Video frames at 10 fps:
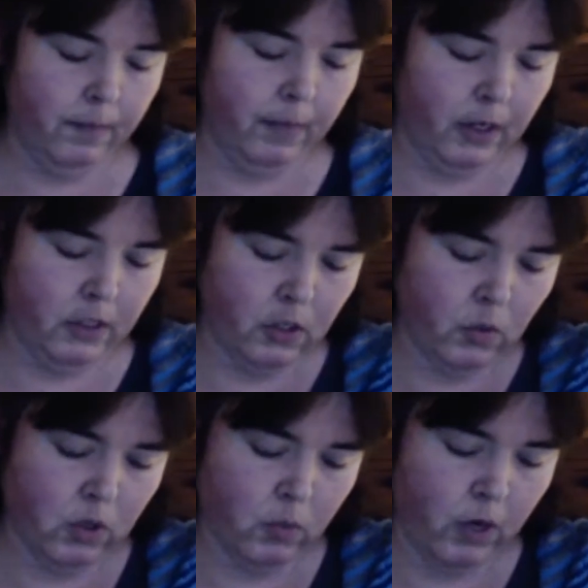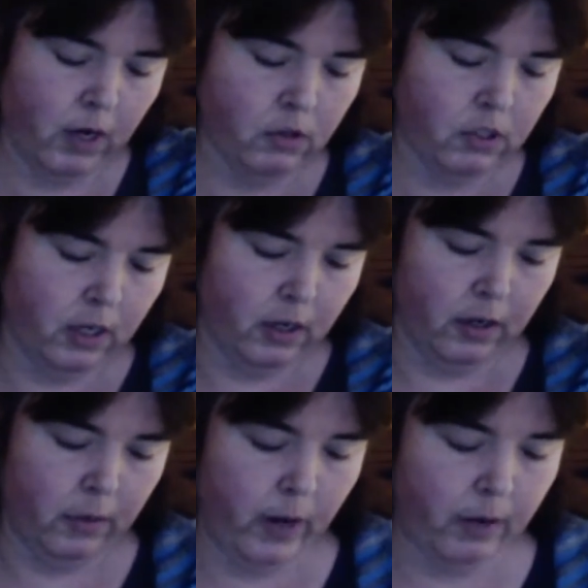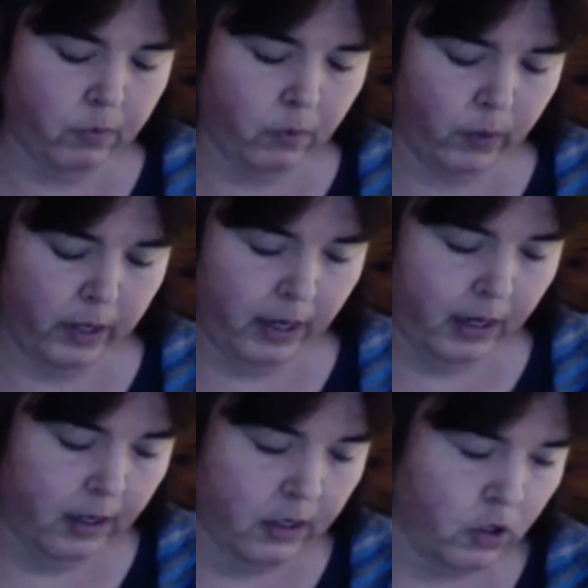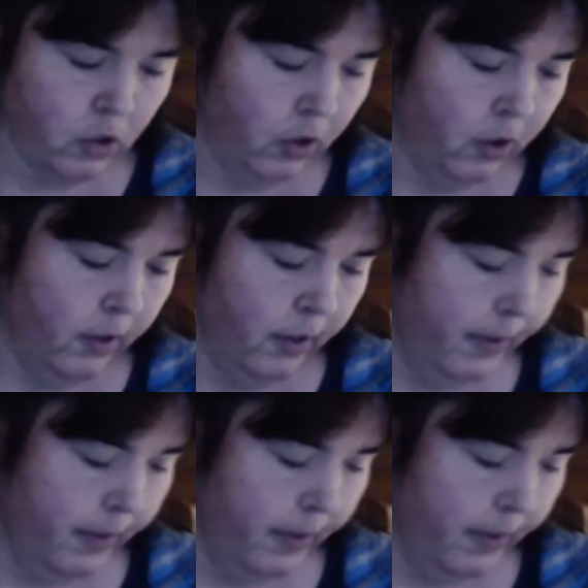I just was browsing Ravelry, and I saw